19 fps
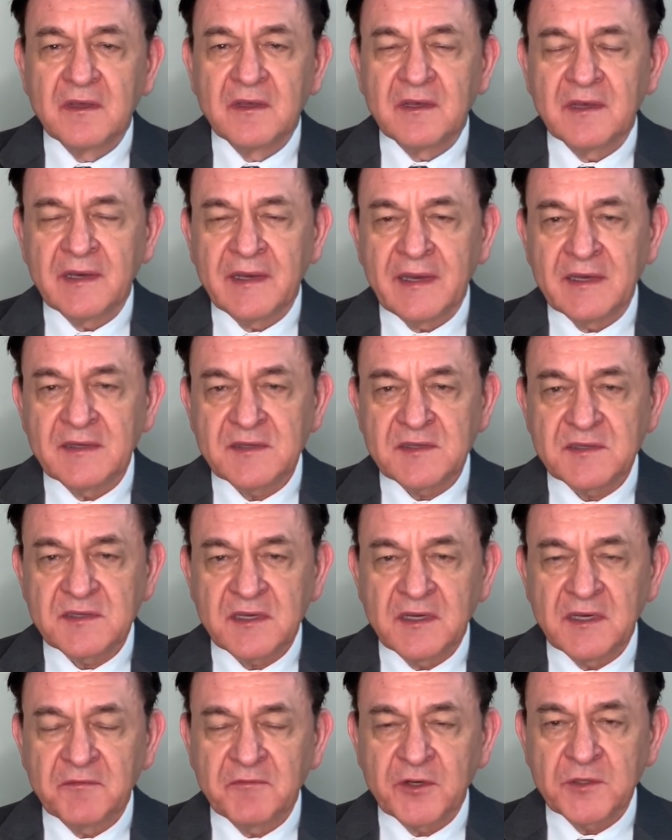as
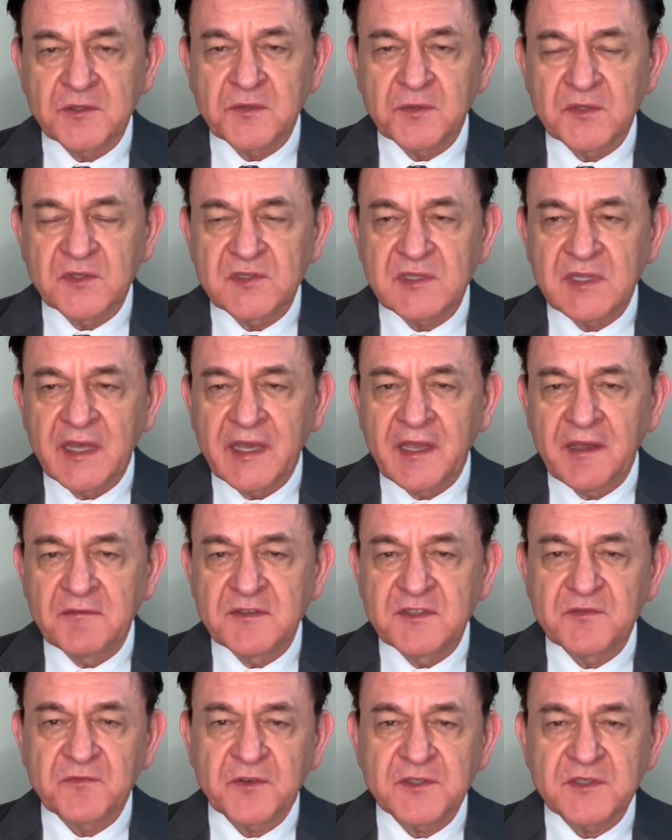virtual
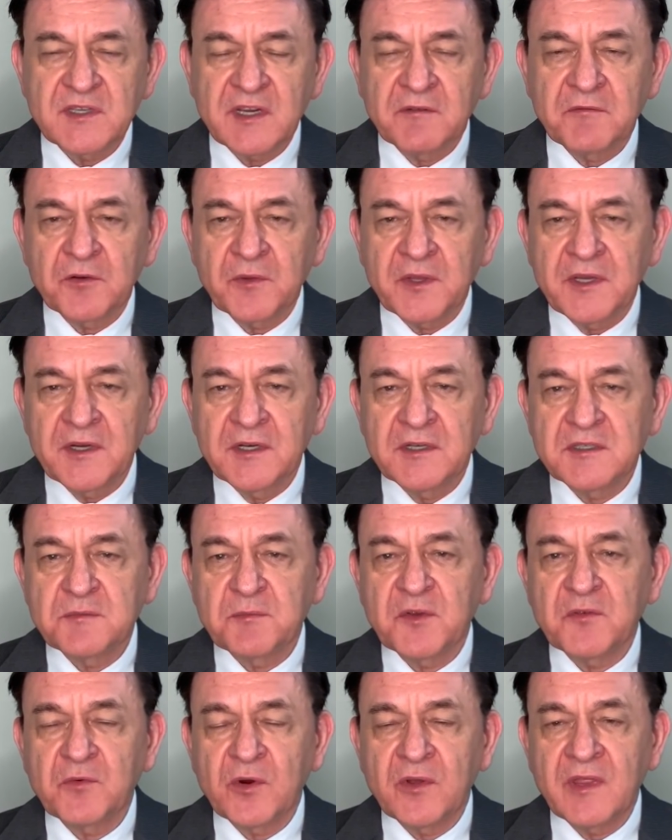slaves for several years
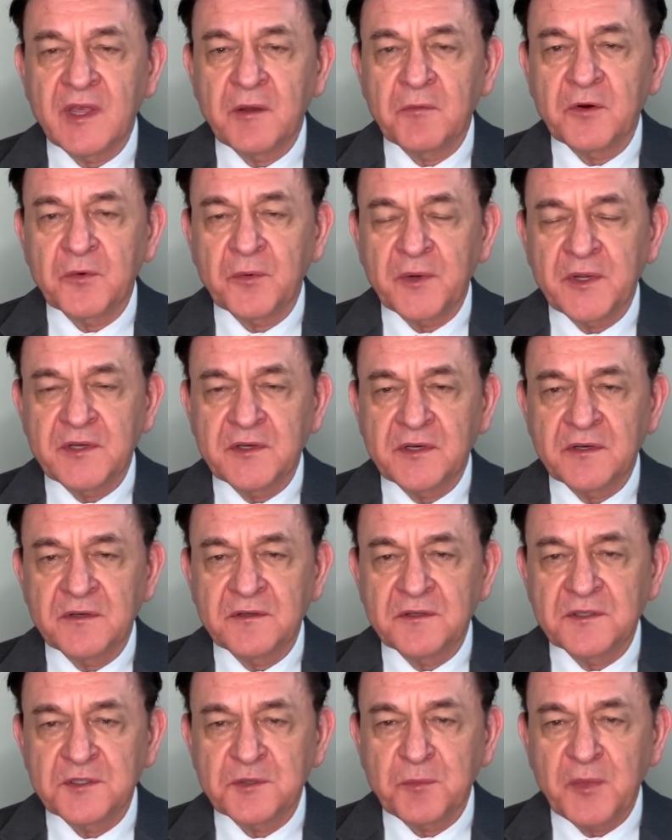before they were returned
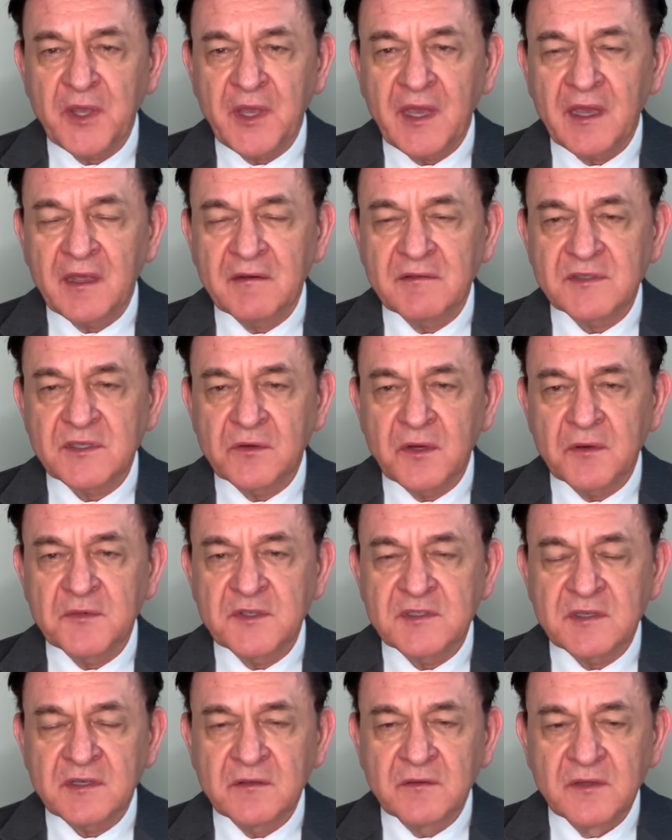to Japan. So it
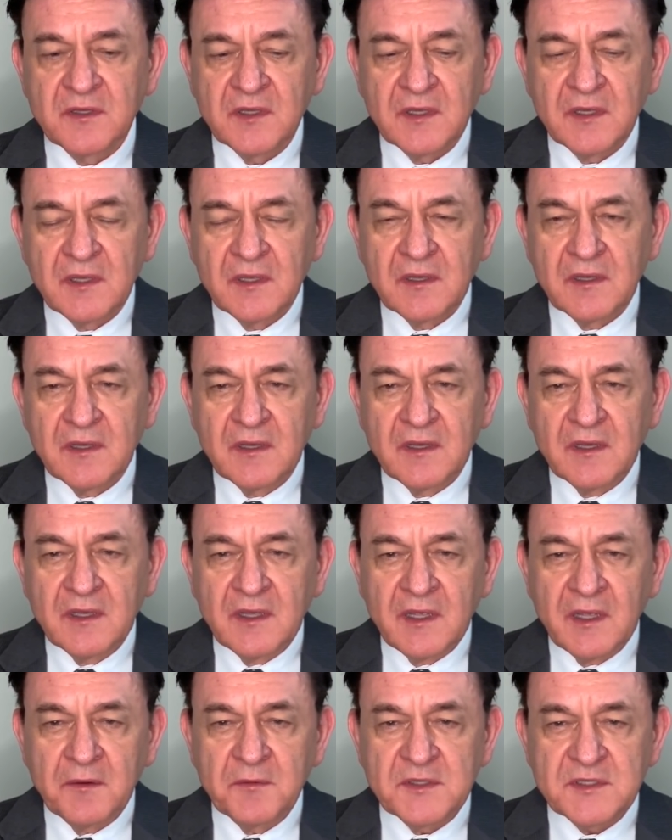was a
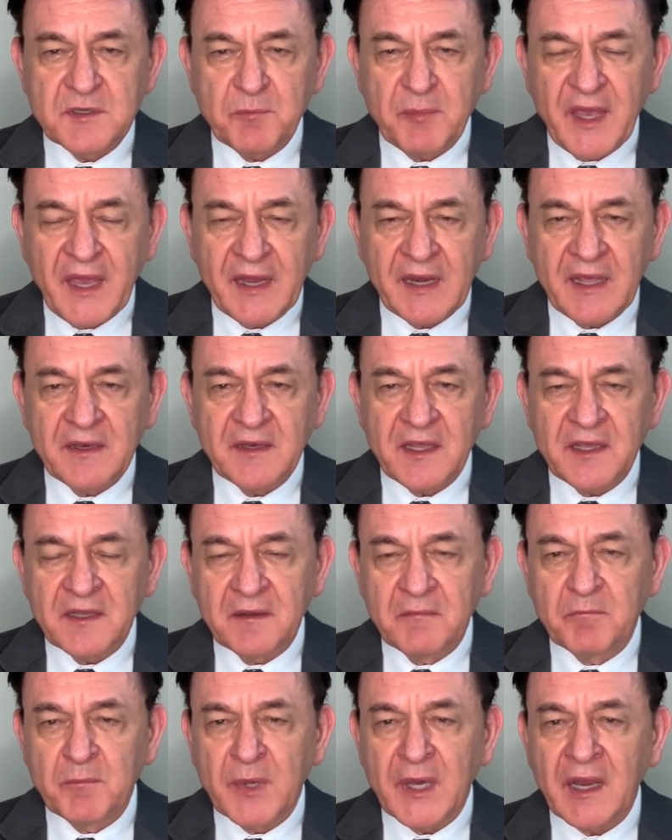bad
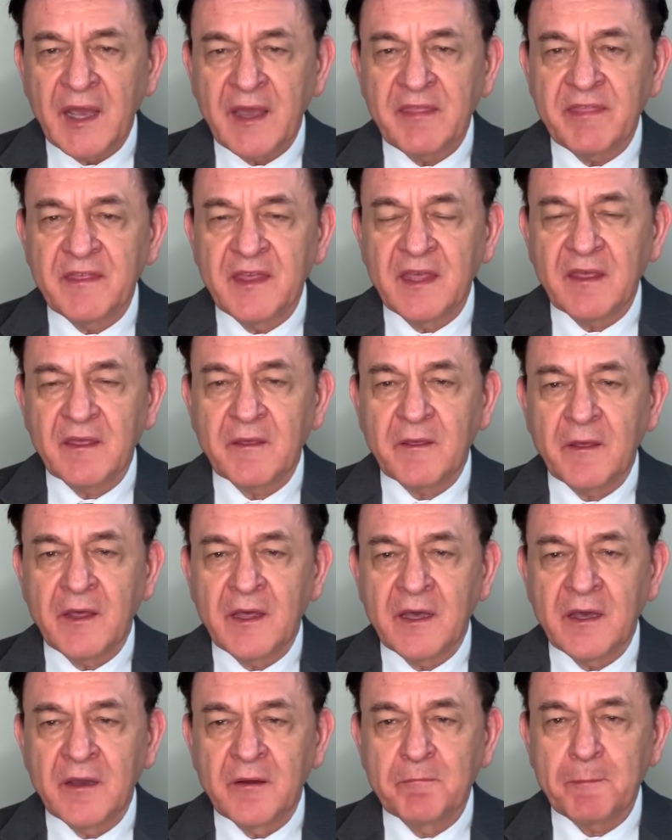ending, but I think
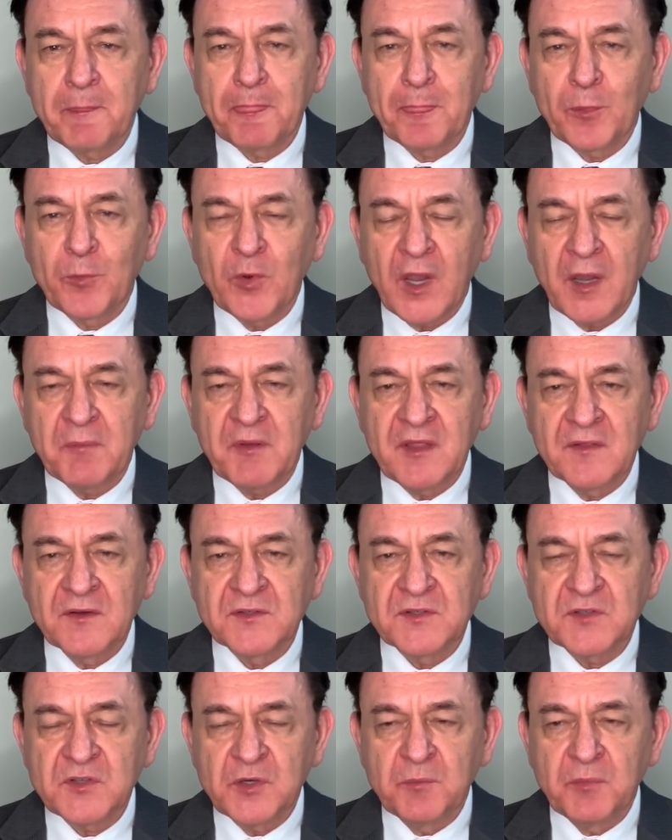dropping
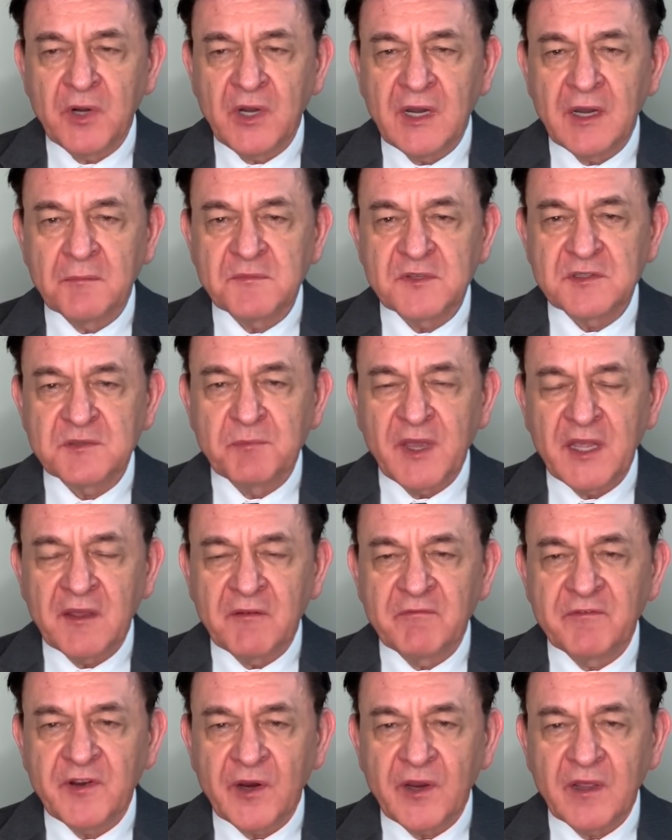those 2 bombs made
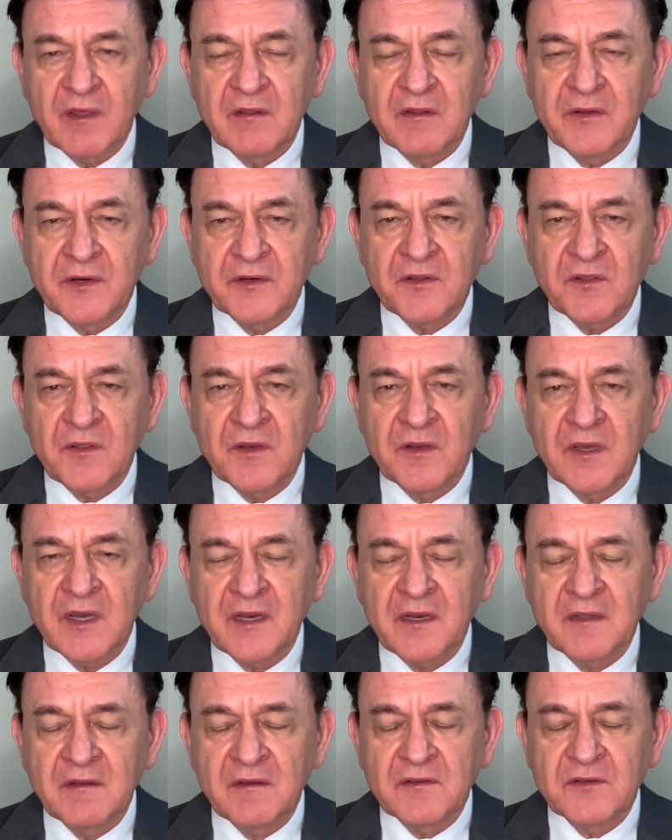it very clear to
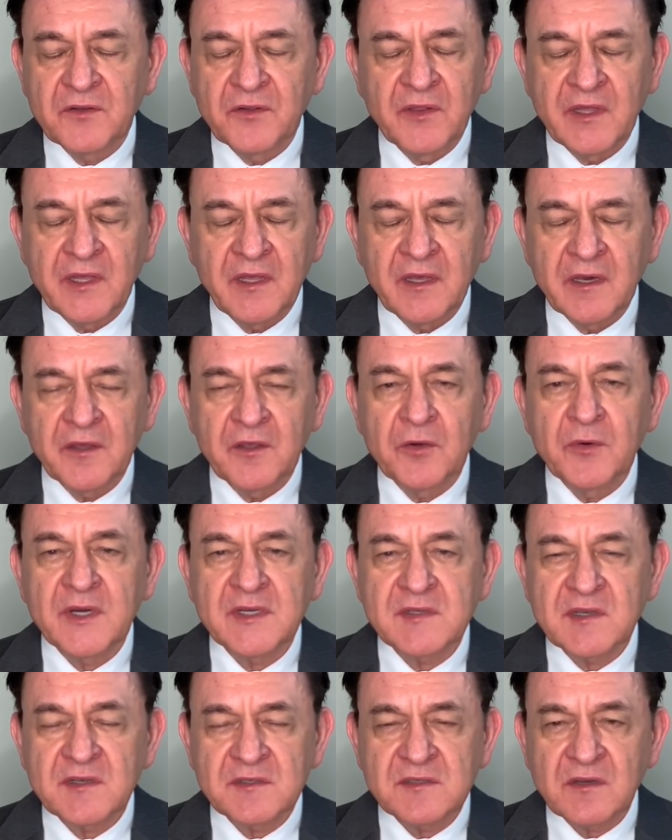the
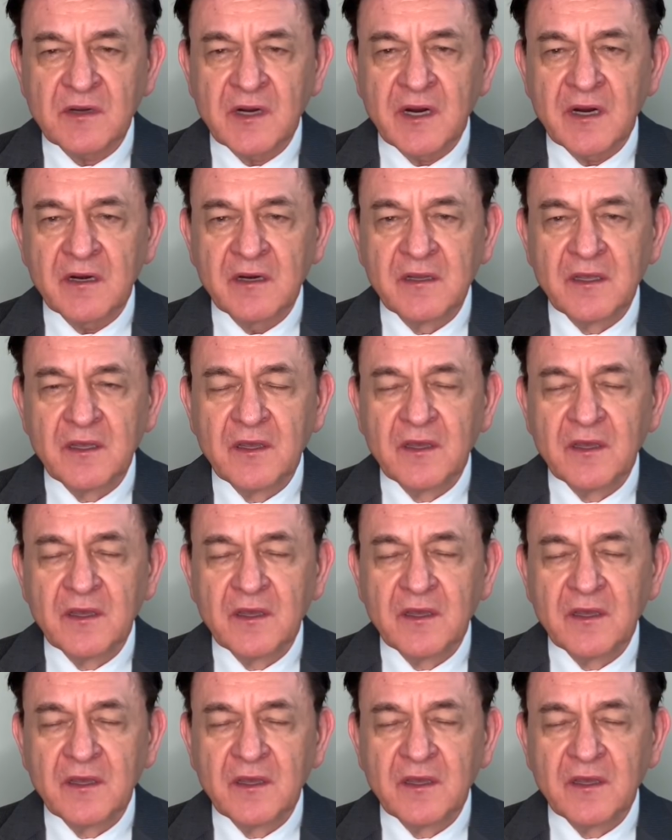USSR